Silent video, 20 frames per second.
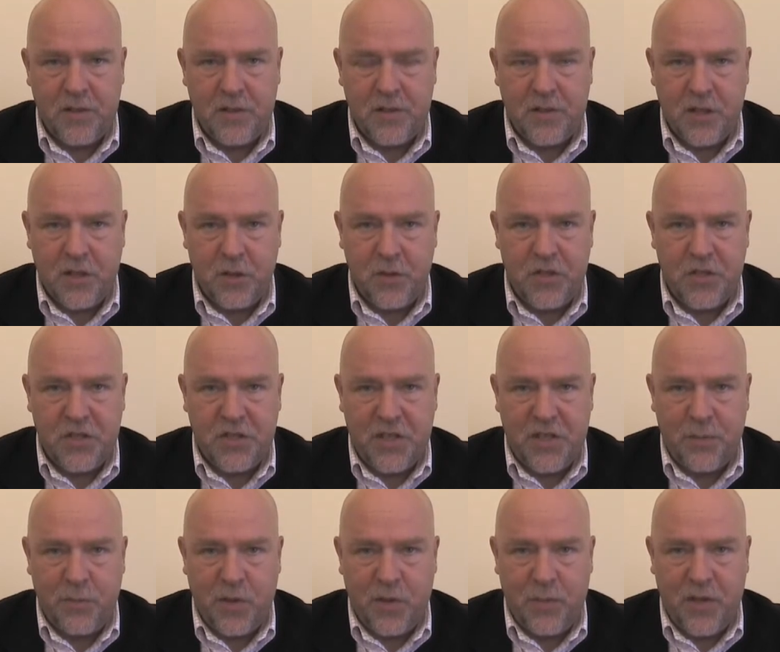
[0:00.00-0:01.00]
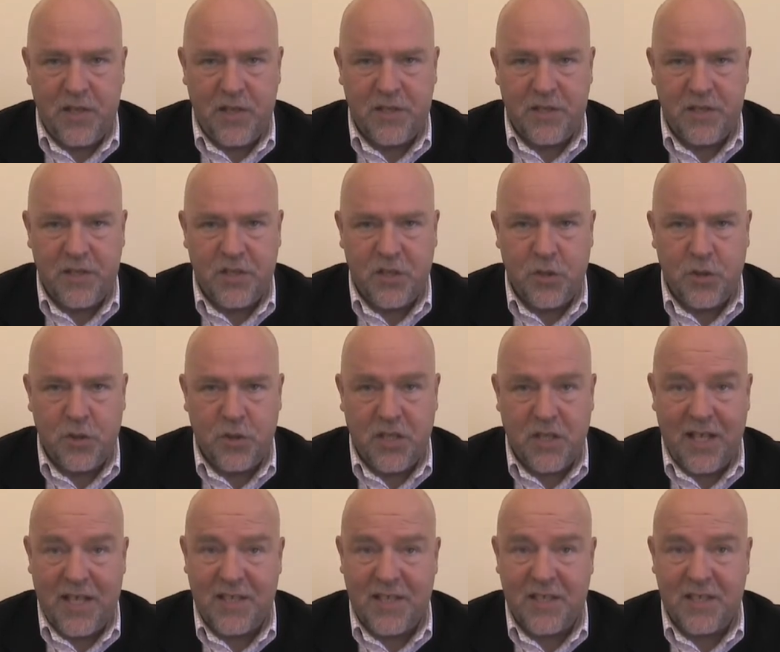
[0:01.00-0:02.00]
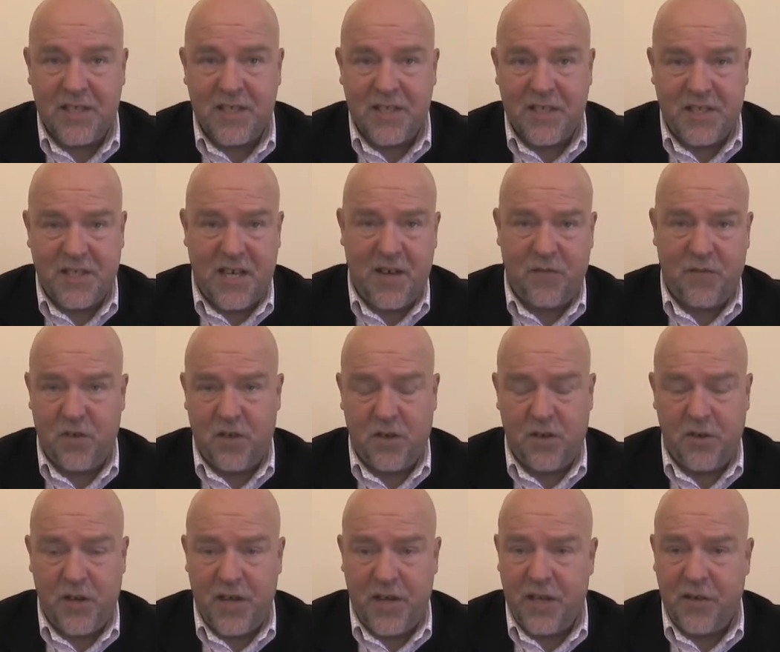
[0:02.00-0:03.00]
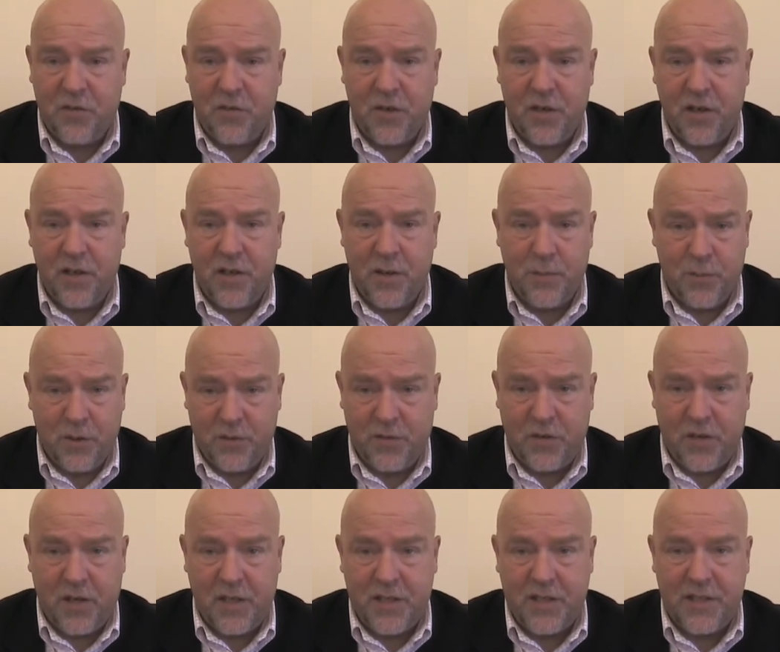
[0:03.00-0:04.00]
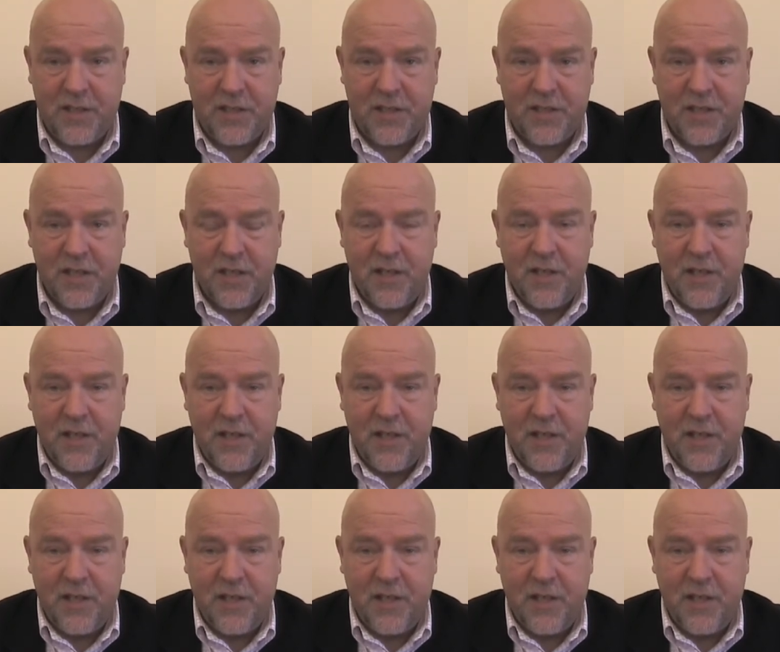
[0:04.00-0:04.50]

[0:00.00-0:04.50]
solutions implementer, scores less than a 7 on any of the above ideas,